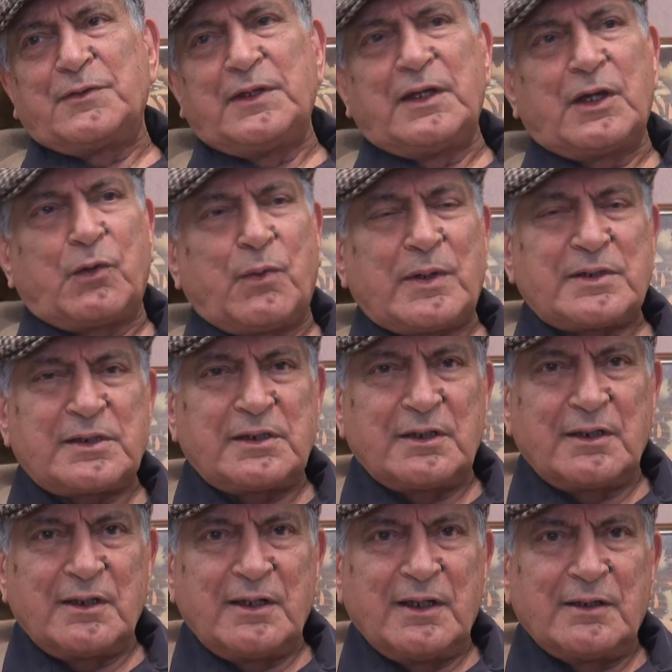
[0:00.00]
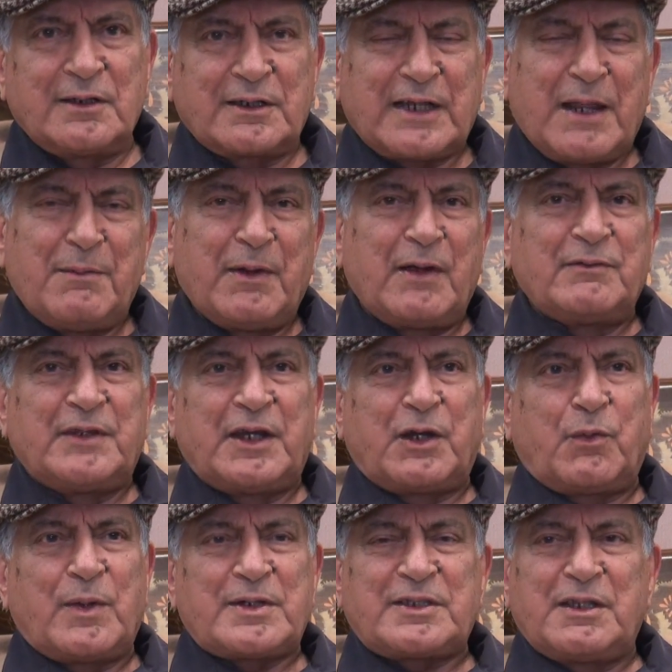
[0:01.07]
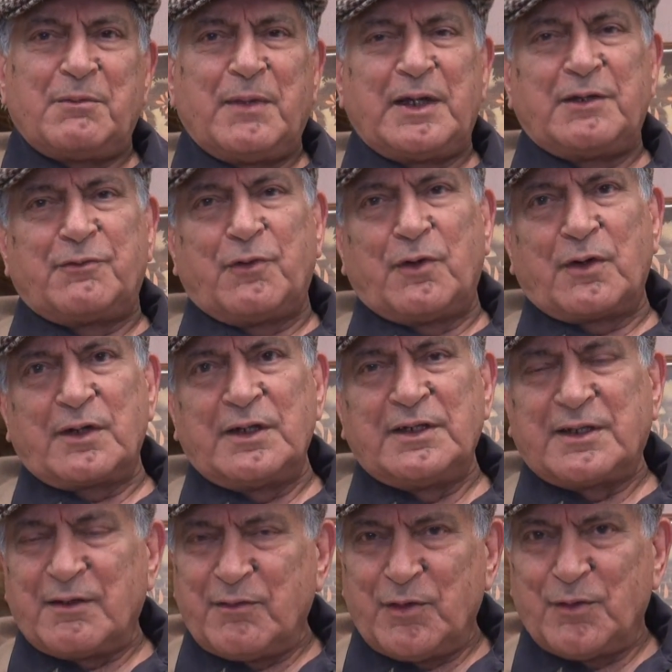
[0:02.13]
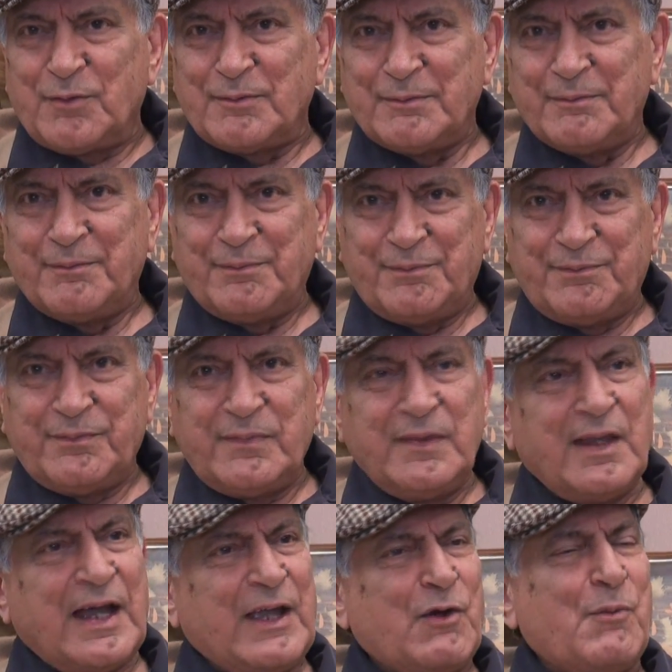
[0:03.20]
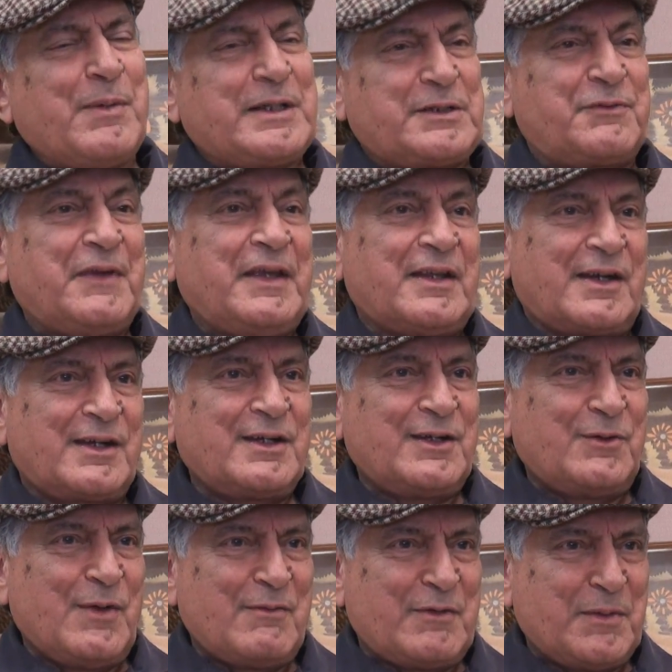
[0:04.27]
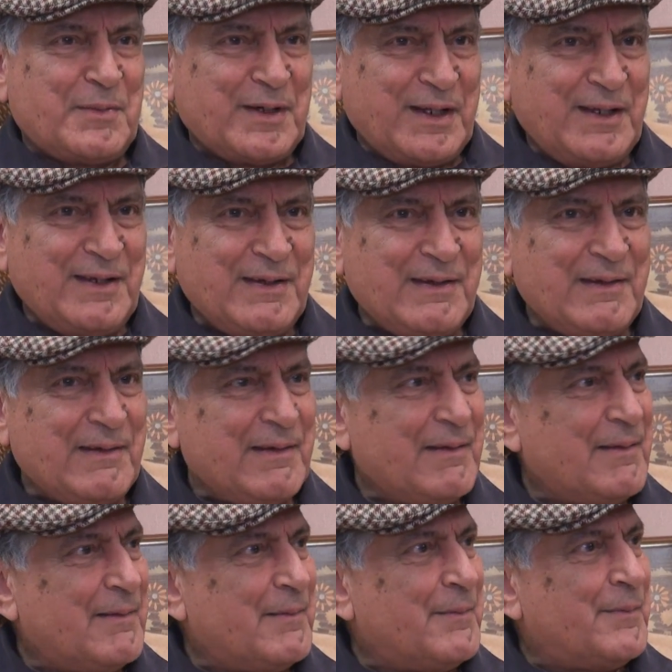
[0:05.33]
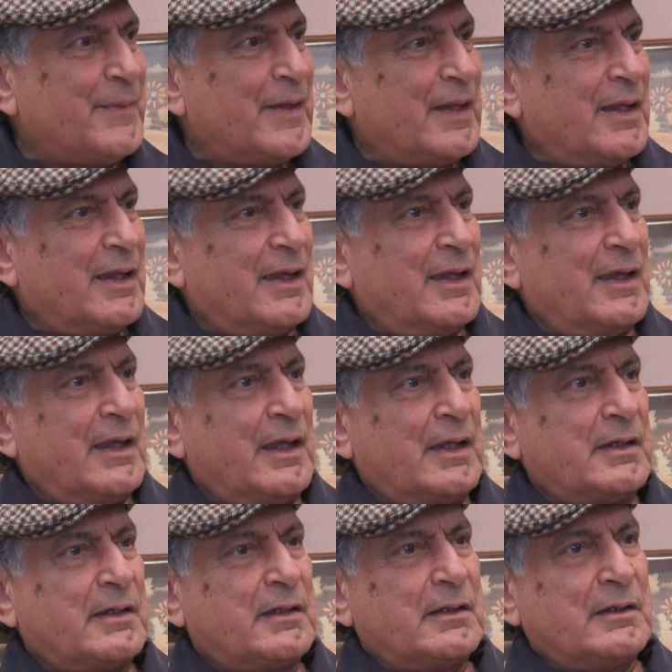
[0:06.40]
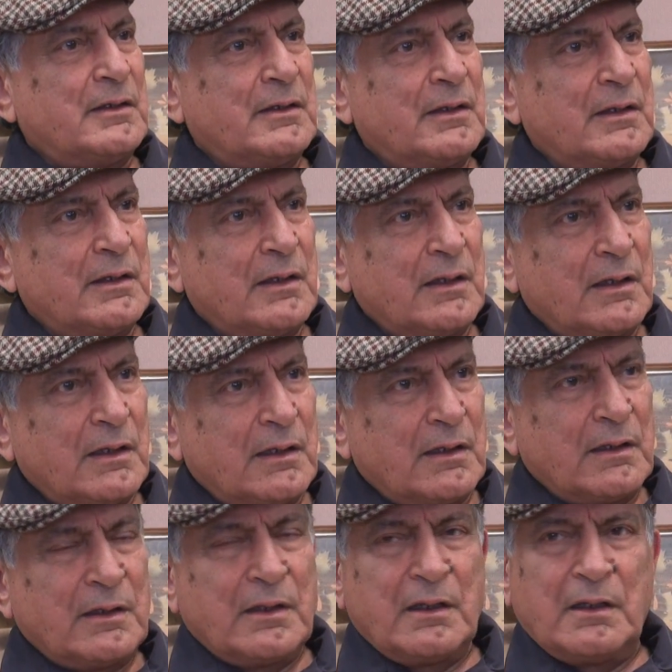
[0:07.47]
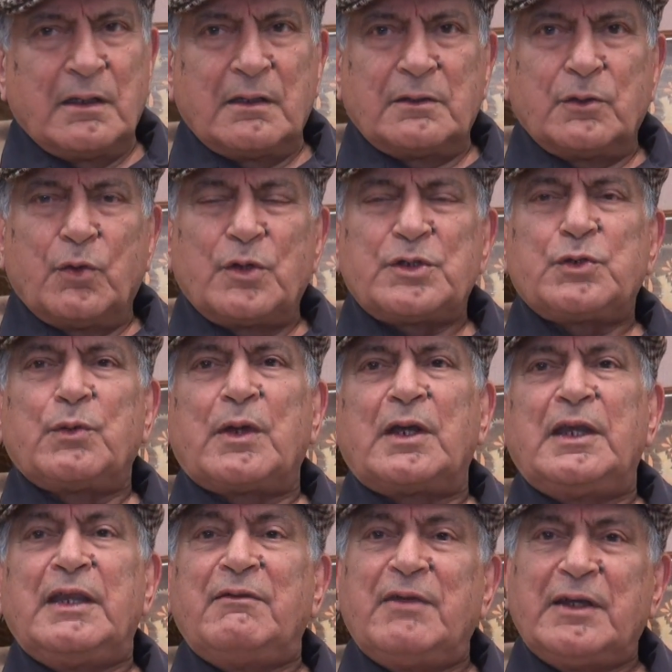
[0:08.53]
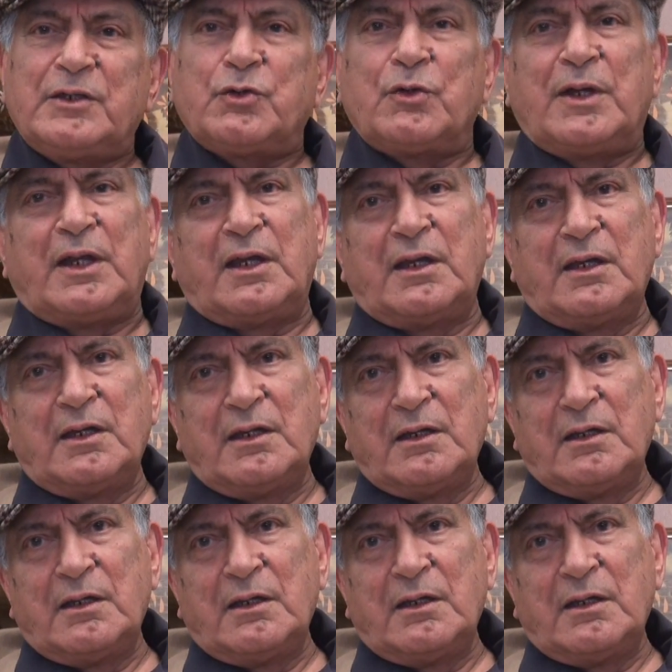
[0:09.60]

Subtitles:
the request, the timing of the request they made for interview. I hope it's fair to everybody. And those who are leaving today,